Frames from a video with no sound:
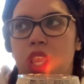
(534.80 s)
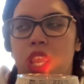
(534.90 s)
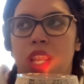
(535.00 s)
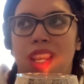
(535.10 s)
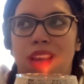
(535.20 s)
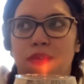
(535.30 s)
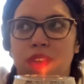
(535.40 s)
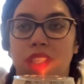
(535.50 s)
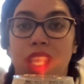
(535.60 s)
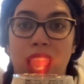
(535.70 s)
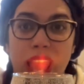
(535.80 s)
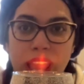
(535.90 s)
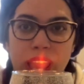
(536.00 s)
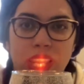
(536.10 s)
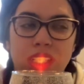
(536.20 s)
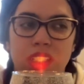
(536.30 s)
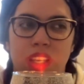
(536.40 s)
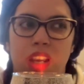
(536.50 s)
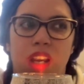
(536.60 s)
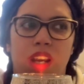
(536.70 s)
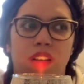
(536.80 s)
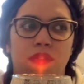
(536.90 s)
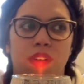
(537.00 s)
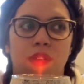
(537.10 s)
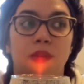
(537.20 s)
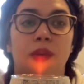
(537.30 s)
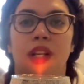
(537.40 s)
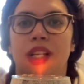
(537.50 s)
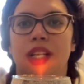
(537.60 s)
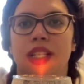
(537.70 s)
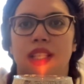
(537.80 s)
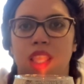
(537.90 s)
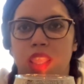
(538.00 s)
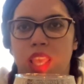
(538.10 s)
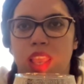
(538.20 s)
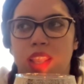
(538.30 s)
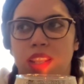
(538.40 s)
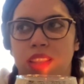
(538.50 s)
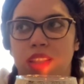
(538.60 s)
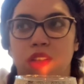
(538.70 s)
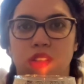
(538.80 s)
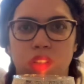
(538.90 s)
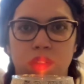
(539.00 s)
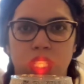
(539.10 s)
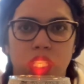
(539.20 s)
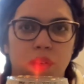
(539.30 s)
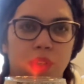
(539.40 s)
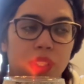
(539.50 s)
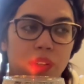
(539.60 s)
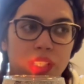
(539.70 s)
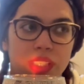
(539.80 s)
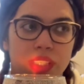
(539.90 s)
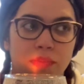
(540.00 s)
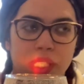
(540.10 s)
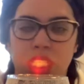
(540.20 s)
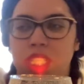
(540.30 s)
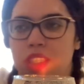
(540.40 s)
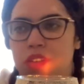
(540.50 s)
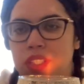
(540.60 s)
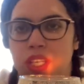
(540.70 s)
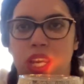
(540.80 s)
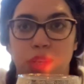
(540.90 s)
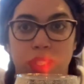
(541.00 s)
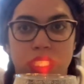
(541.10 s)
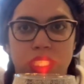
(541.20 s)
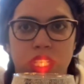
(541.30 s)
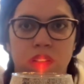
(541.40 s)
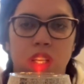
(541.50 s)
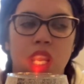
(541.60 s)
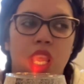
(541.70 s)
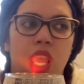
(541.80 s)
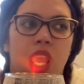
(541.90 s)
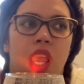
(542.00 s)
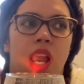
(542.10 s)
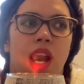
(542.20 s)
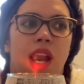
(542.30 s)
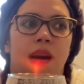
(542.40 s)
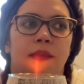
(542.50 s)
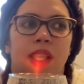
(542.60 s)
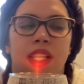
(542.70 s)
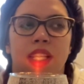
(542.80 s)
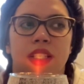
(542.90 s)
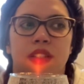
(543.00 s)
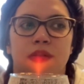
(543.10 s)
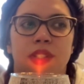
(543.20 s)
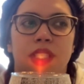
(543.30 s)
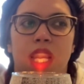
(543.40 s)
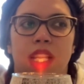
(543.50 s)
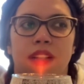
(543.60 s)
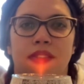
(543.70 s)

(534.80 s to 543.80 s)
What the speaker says: and not for the act of what it is that they're donating, whether it is money, their time, etc. And it is almost kind of